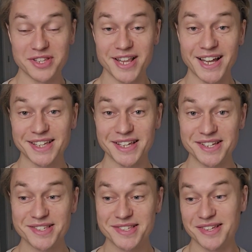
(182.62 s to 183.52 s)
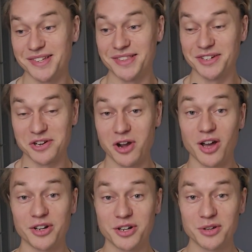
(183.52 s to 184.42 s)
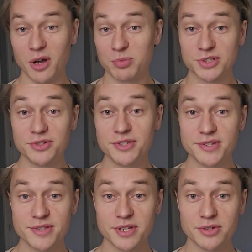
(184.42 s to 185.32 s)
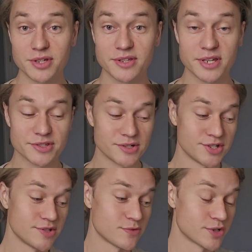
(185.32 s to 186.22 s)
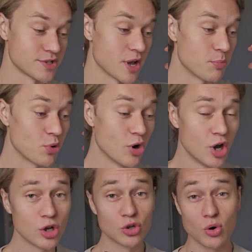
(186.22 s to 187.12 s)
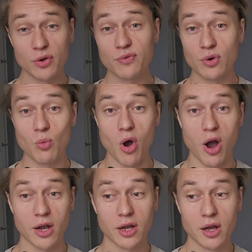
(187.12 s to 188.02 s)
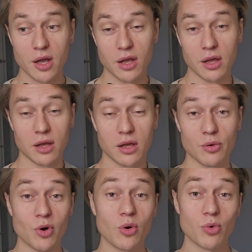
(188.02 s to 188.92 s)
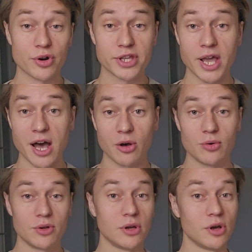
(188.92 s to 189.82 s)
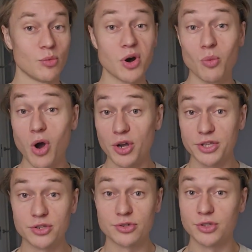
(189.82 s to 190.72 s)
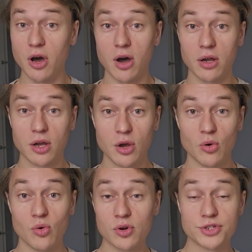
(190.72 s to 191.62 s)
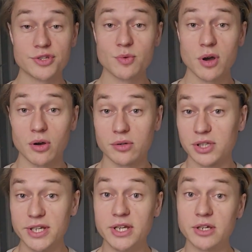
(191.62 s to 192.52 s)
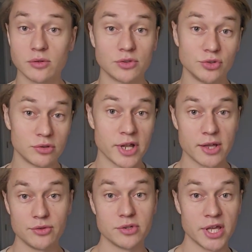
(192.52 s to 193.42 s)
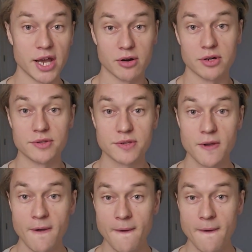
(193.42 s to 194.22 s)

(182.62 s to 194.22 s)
in that case, there are other opportunities that you can take, such as, for example, going for a walk, while working out, while walking your dog, or just while cleaning or doing errands.